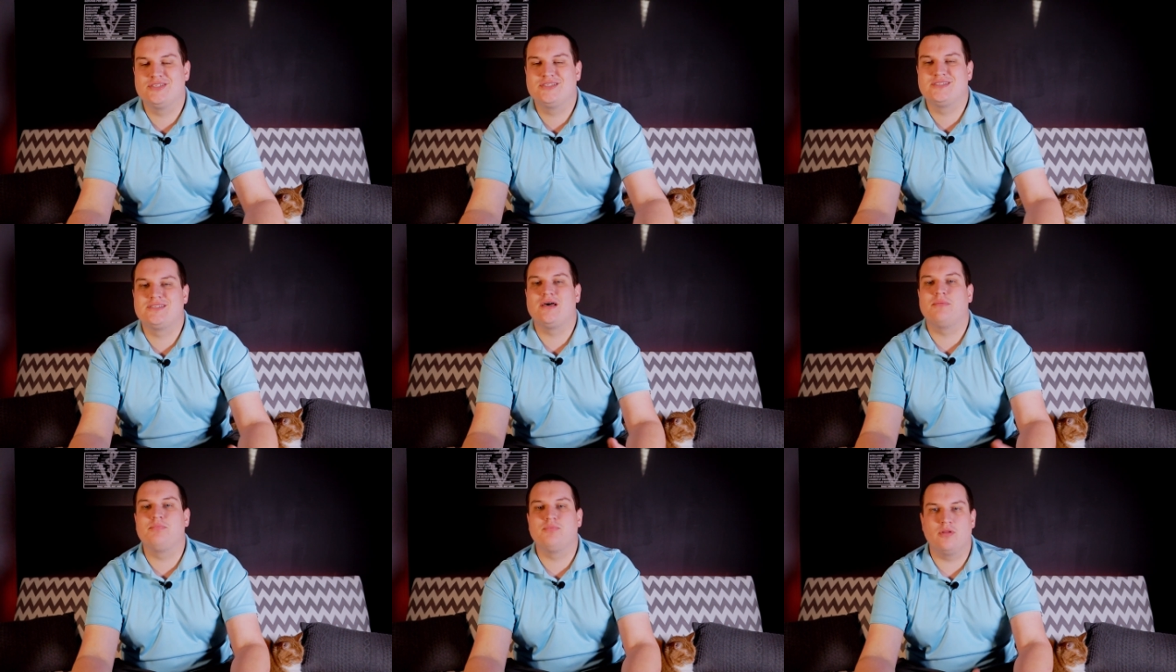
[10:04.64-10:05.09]

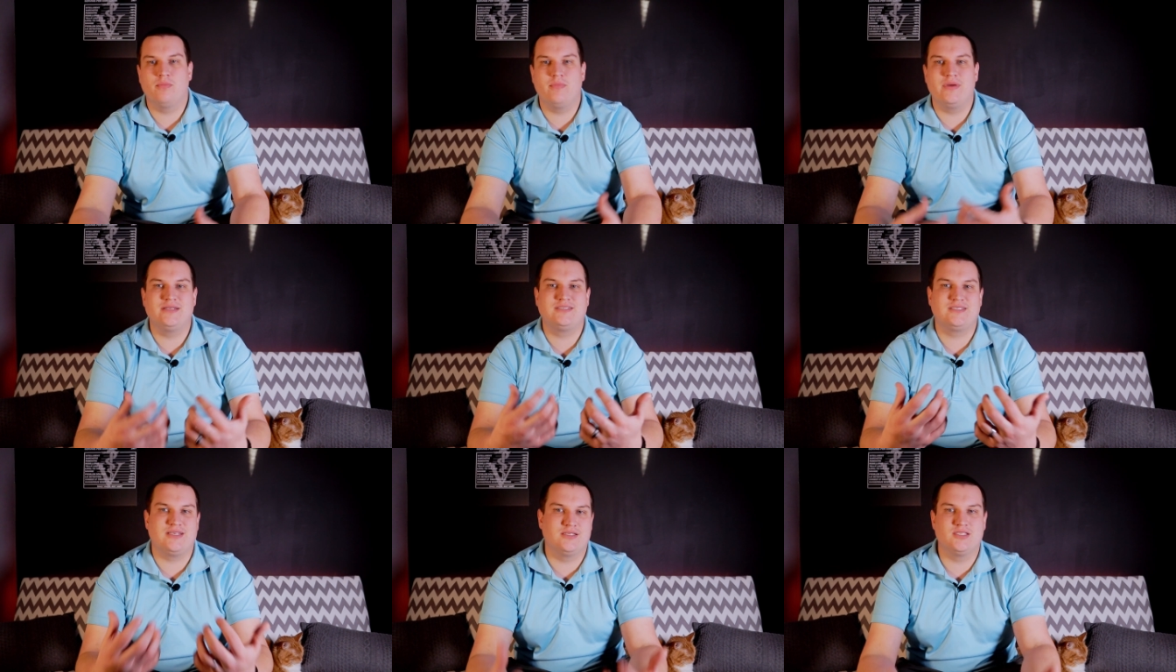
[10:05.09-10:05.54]

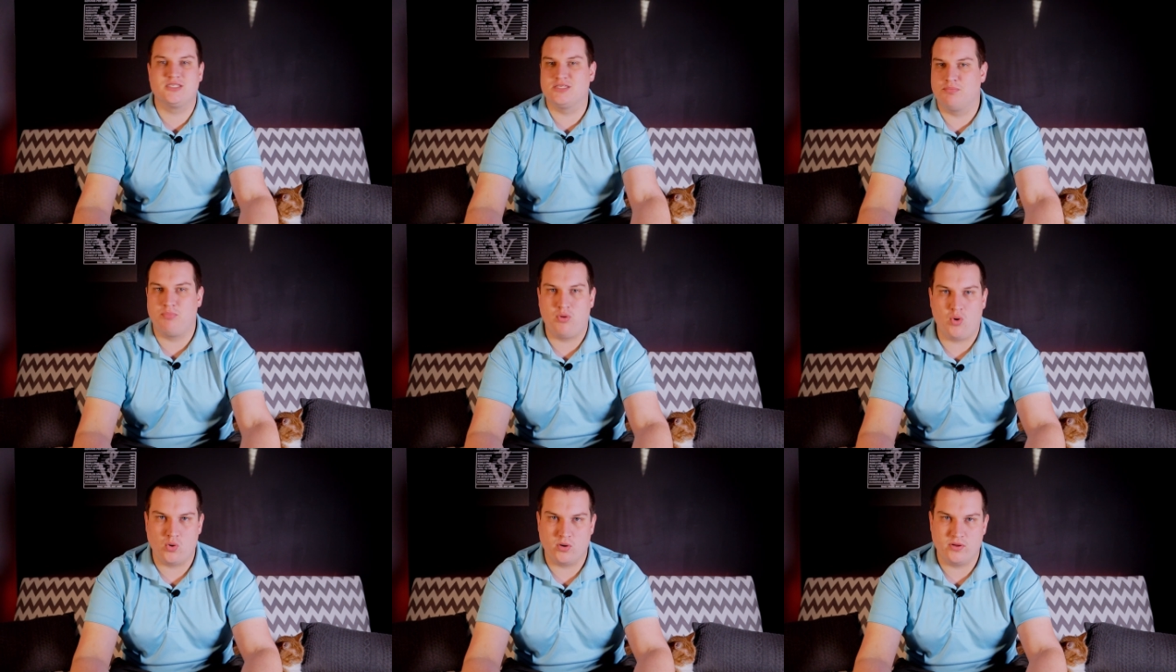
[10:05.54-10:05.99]
supplement and
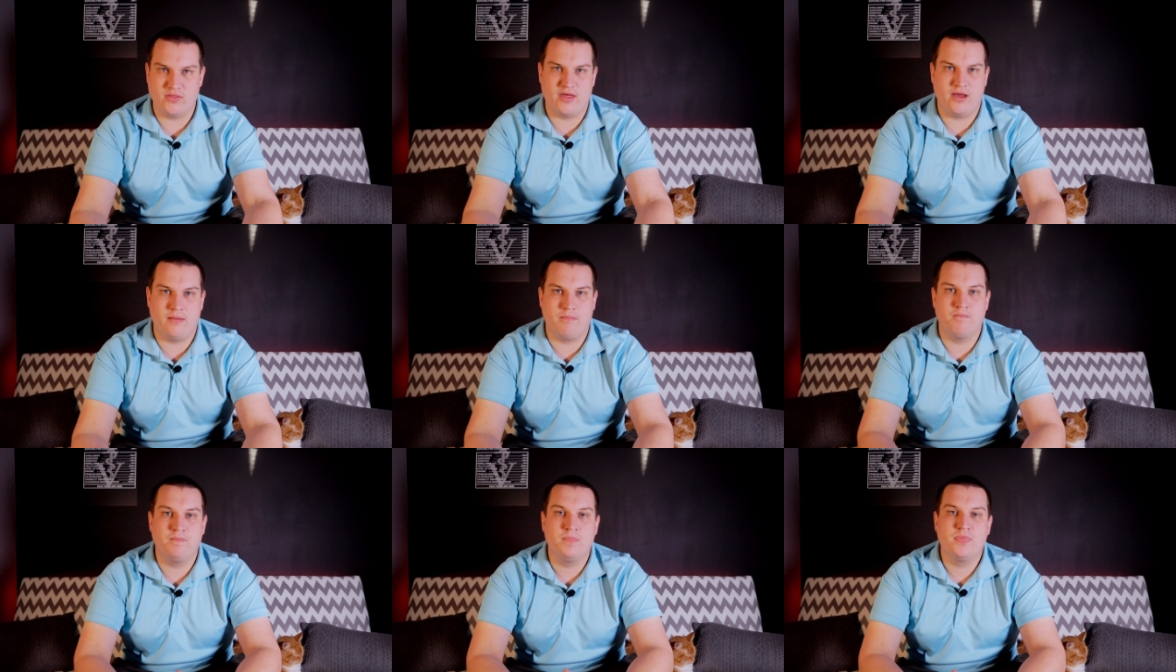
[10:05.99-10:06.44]
support
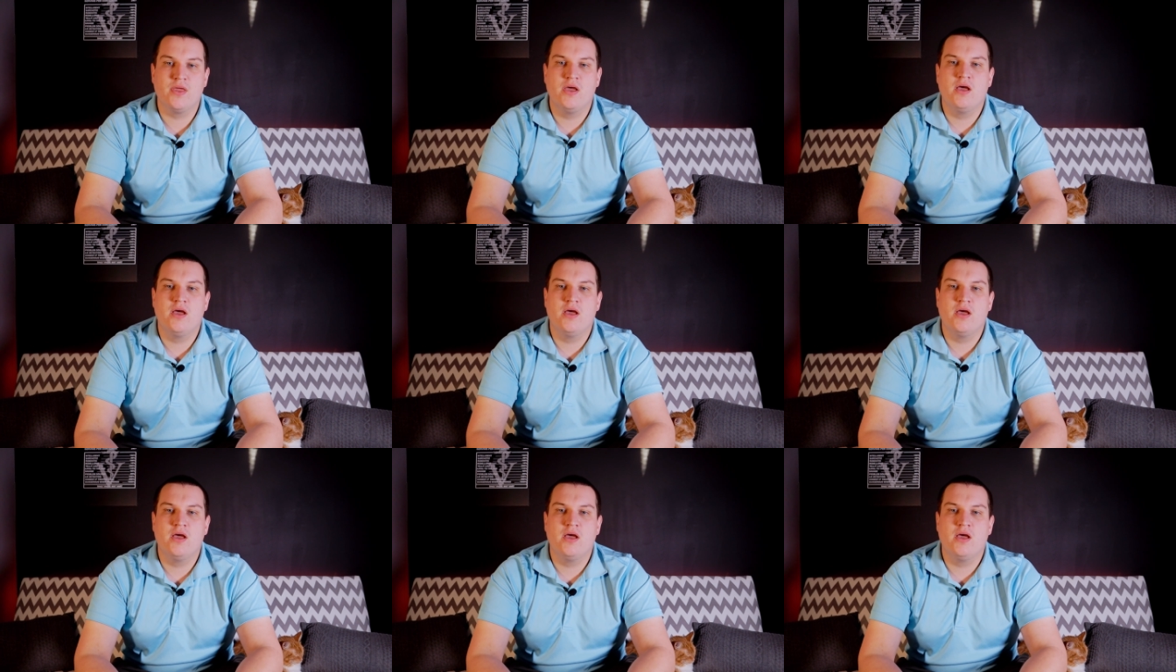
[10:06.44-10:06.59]
them.